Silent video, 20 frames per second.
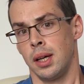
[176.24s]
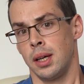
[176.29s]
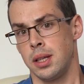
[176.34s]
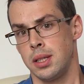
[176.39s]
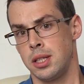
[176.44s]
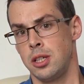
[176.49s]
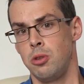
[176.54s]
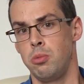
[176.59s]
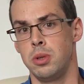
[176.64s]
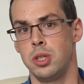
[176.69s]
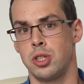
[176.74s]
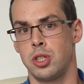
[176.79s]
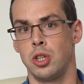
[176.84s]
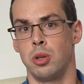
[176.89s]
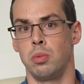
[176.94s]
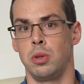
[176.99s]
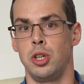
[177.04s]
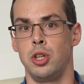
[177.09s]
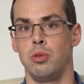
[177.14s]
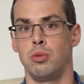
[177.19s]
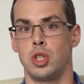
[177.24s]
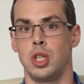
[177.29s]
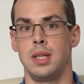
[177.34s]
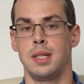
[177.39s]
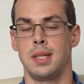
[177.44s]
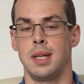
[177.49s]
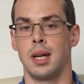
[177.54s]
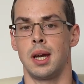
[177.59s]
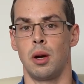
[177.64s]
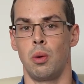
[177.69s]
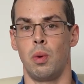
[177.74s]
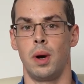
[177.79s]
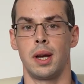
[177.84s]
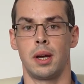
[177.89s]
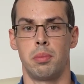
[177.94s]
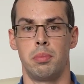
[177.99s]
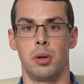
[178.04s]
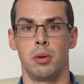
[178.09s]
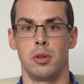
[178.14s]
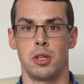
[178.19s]
Consumers don't usually seek out white
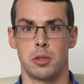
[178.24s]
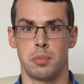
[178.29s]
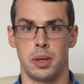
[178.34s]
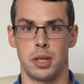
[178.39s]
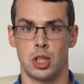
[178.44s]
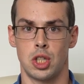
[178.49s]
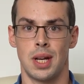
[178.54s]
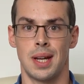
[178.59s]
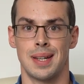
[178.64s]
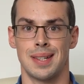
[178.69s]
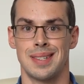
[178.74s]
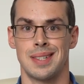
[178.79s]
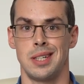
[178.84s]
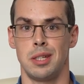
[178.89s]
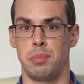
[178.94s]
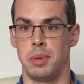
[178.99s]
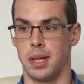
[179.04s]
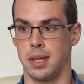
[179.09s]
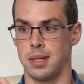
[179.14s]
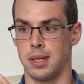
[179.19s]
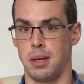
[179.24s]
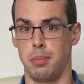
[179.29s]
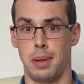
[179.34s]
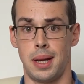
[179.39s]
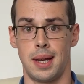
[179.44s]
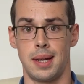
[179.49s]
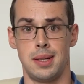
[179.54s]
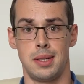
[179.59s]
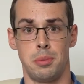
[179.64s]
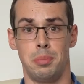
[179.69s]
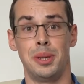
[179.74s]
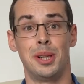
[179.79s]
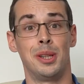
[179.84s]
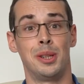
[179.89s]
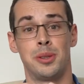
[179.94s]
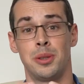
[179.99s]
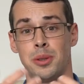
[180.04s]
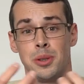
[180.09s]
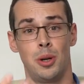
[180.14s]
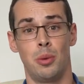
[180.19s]
components by chance, it's because they plan to
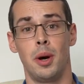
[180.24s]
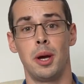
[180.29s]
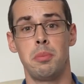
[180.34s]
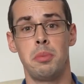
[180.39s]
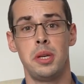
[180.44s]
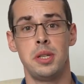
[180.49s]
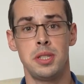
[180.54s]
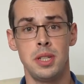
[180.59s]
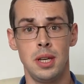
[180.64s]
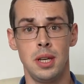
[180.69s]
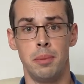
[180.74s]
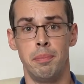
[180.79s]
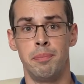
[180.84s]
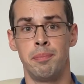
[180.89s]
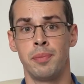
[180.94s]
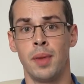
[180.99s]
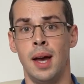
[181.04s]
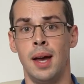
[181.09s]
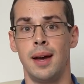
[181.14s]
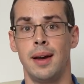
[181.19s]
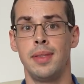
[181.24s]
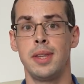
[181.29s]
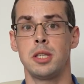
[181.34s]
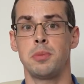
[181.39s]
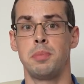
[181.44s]
build a white PC. And